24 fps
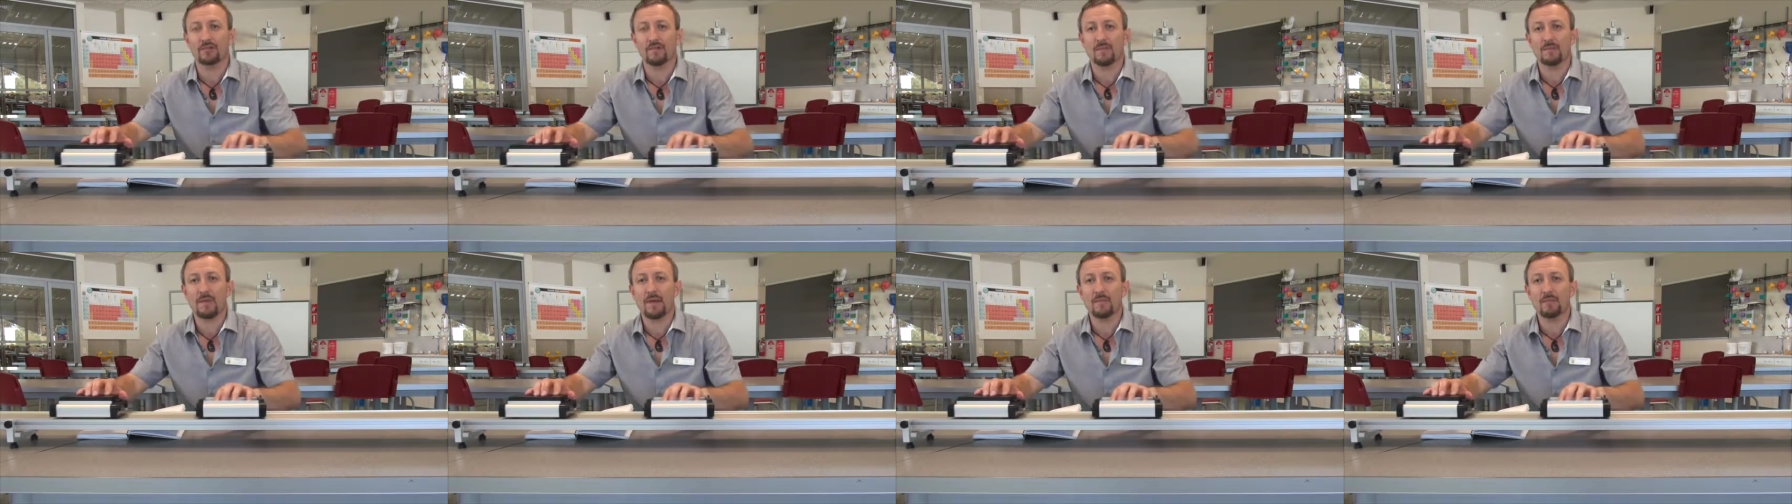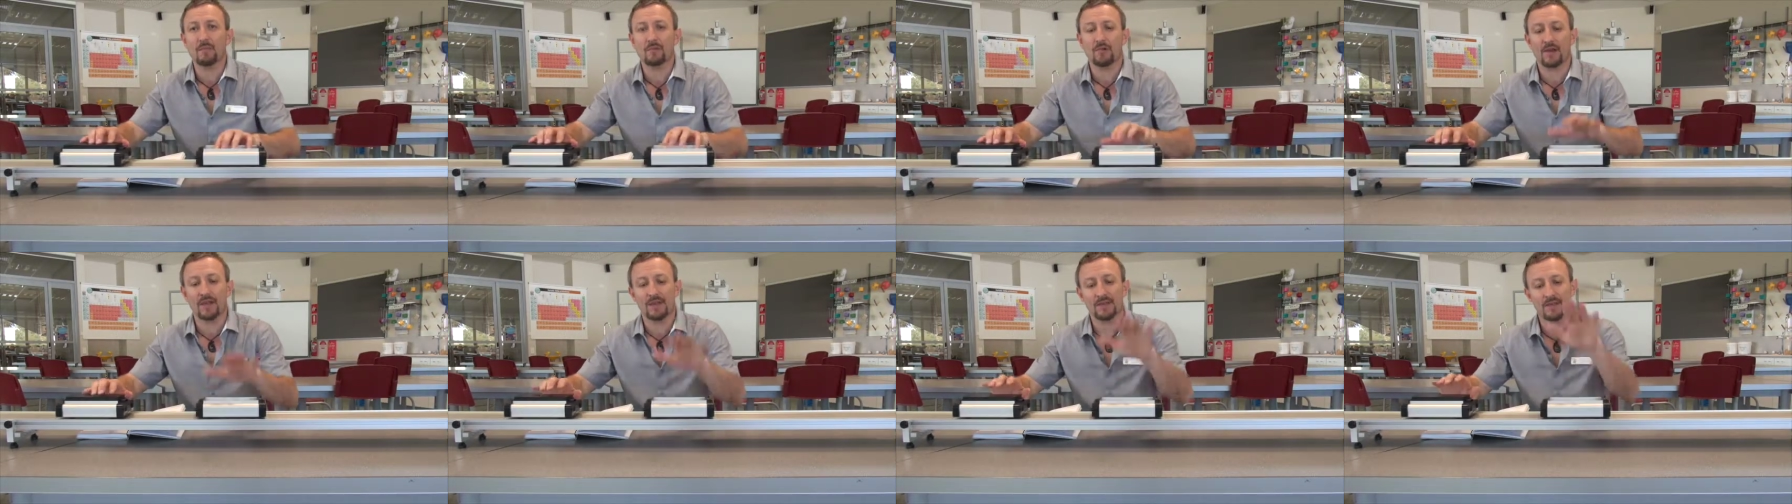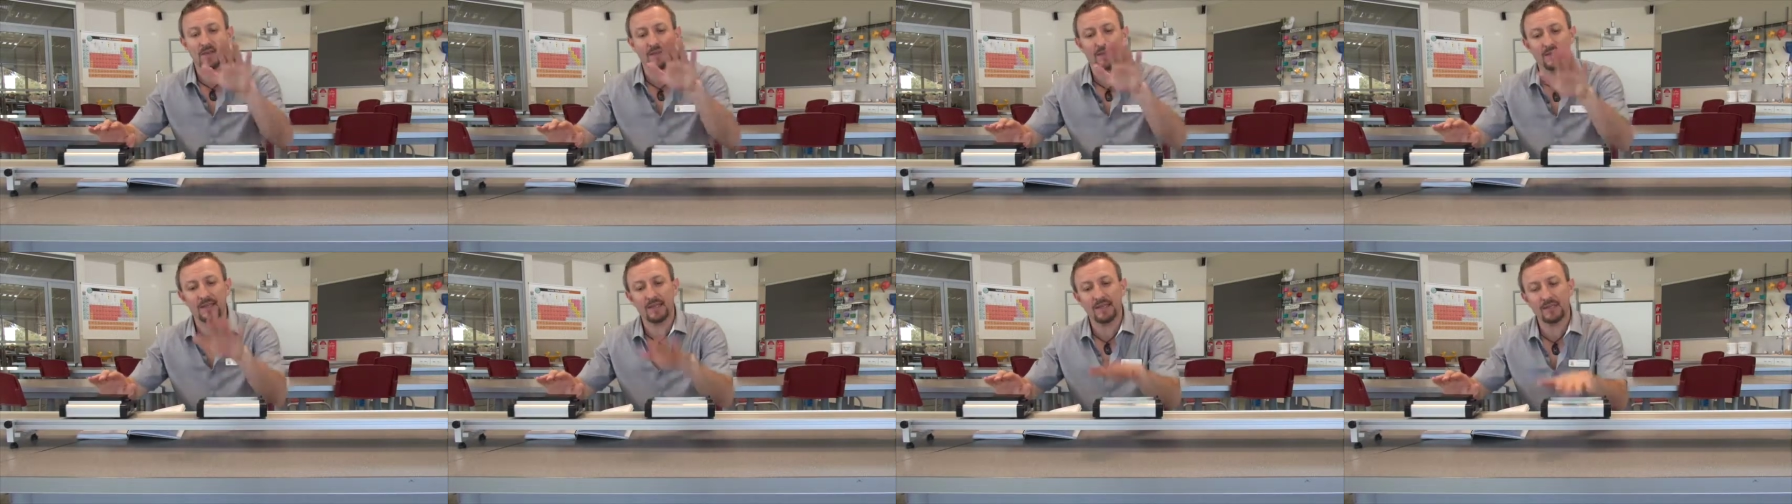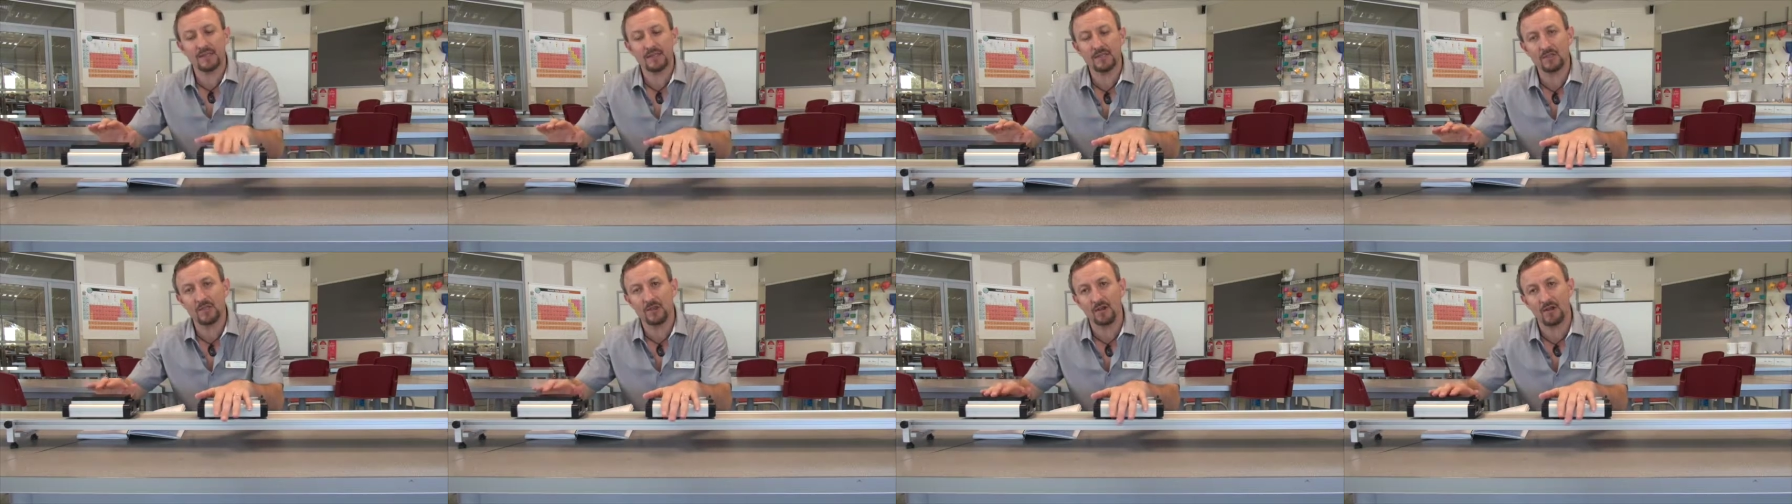remembering that
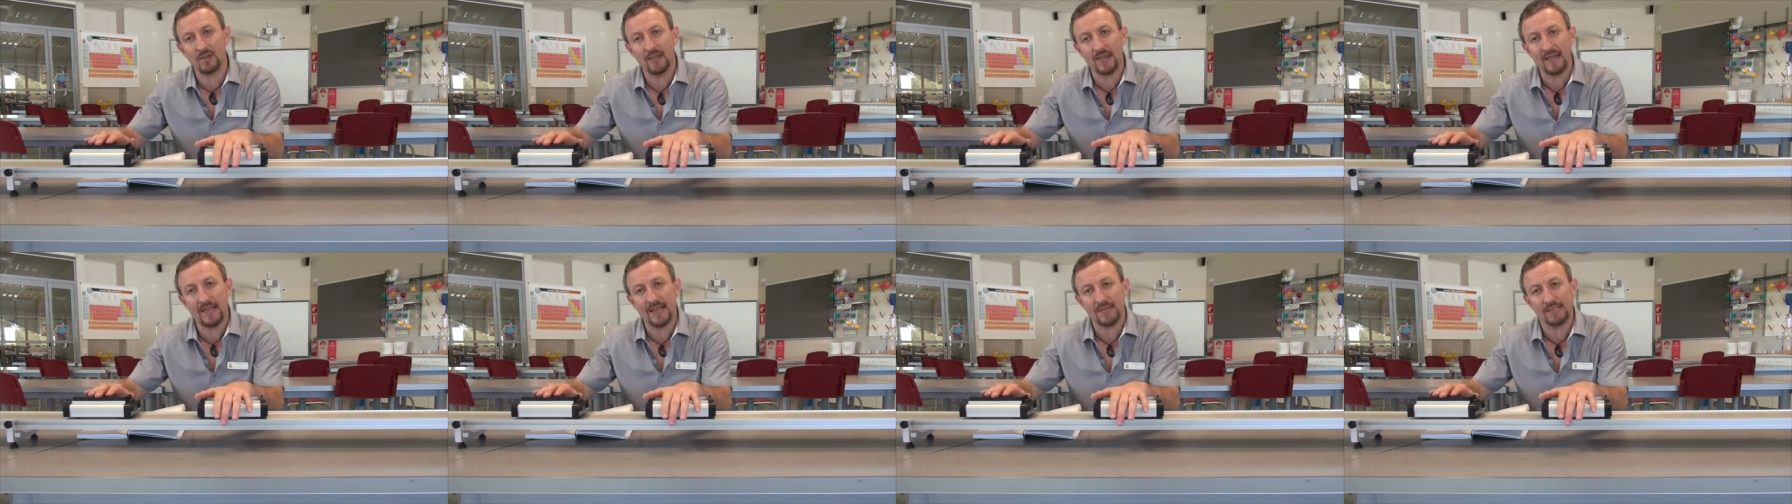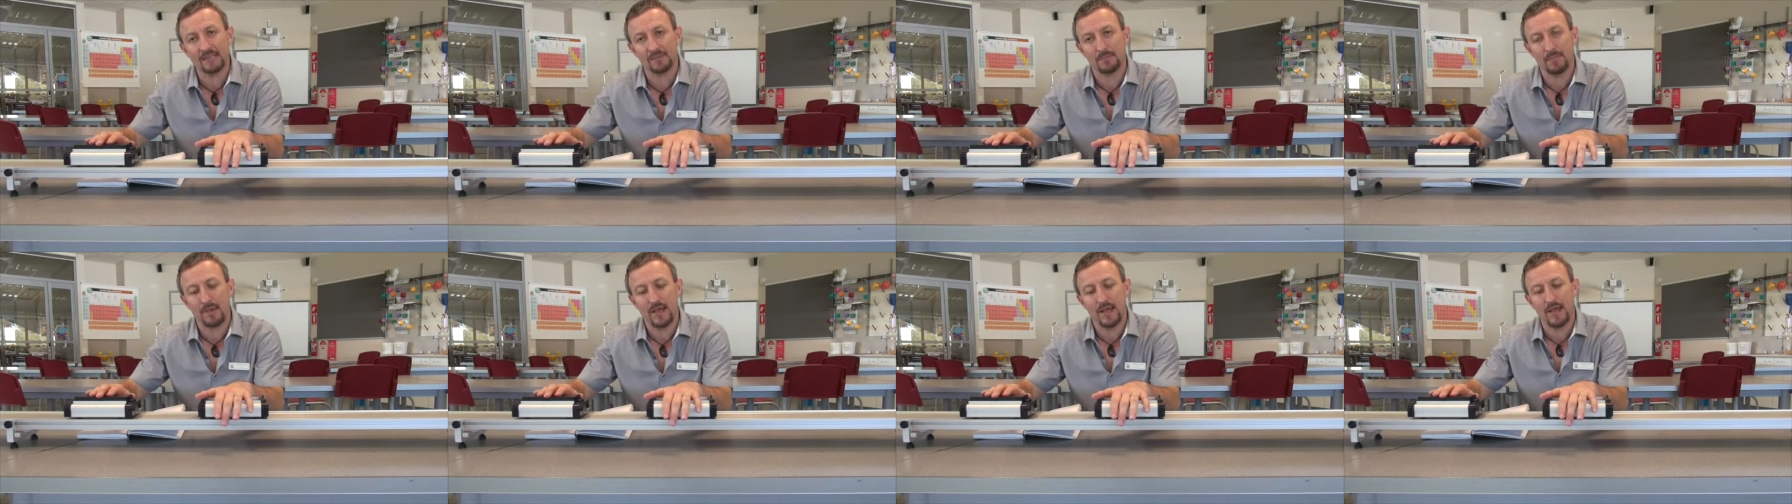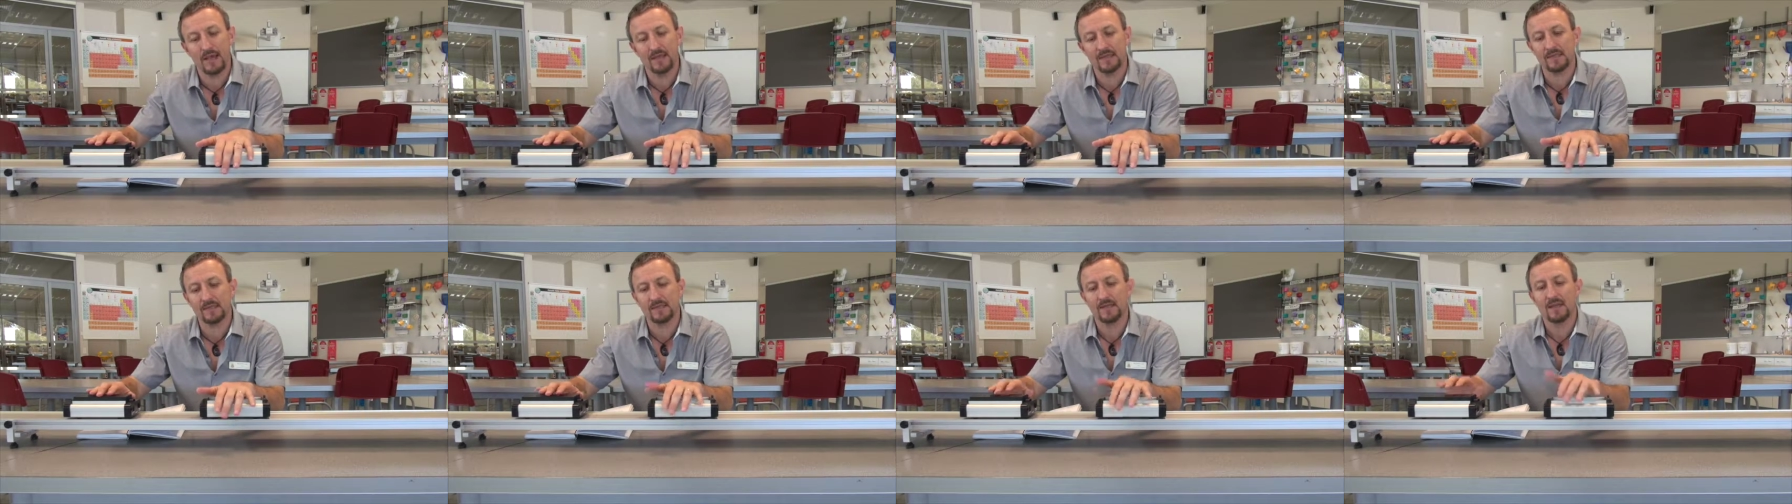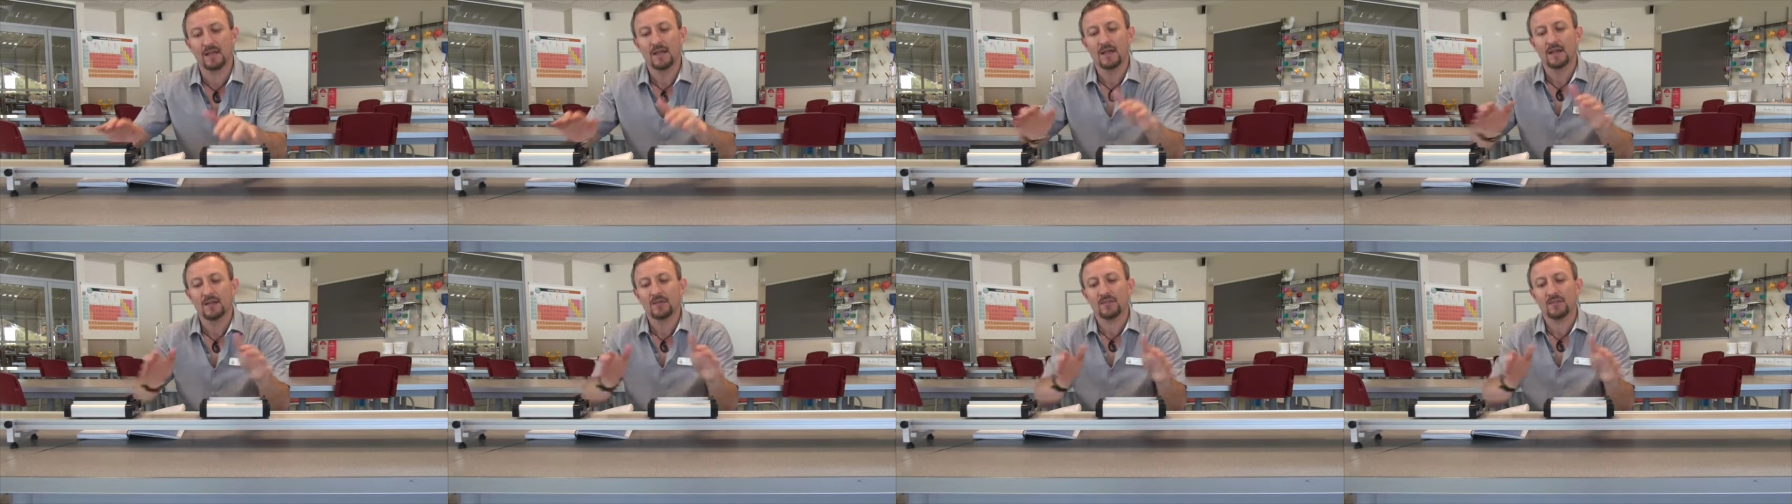this has got less mass,